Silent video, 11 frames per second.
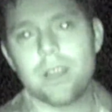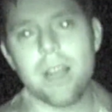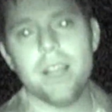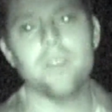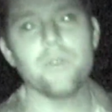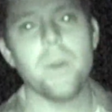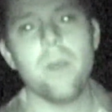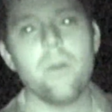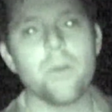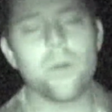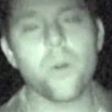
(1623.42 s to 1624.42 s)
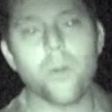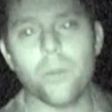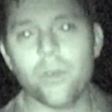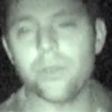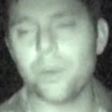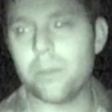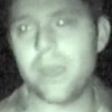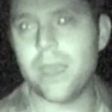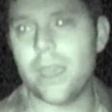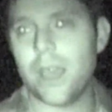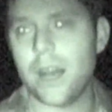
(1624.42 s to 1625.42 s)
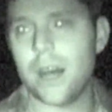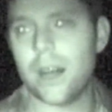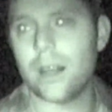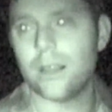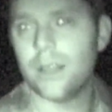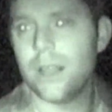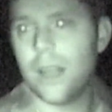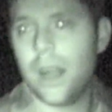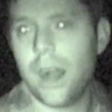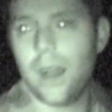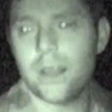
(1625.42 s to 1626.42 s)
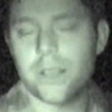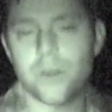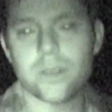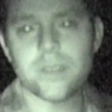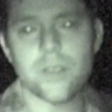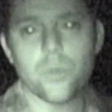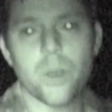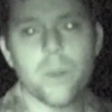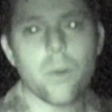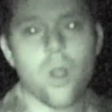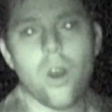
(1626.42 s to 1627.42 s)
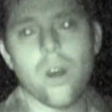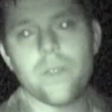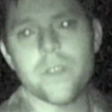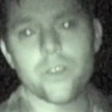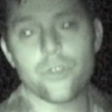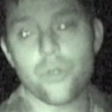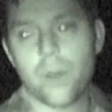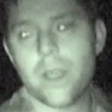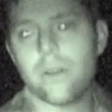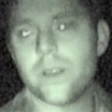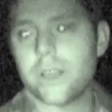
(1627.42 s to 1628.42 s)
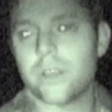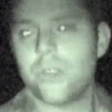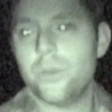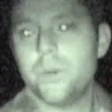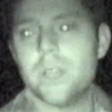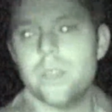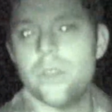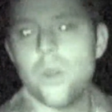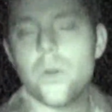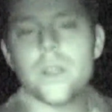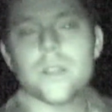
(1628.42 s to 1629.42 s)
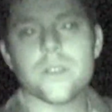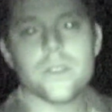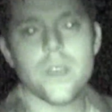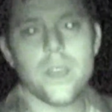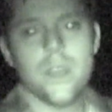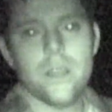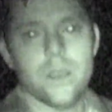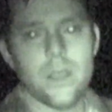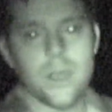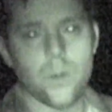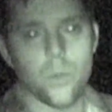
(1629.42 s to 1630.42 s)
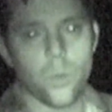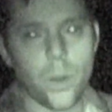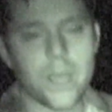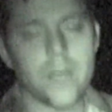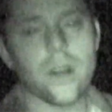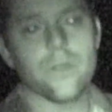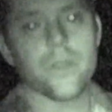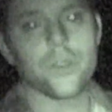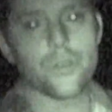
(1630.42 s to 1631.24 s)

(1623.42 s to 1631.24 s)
kind of paranormal for me. I noticed as we were on this trail here, you can notice the white of the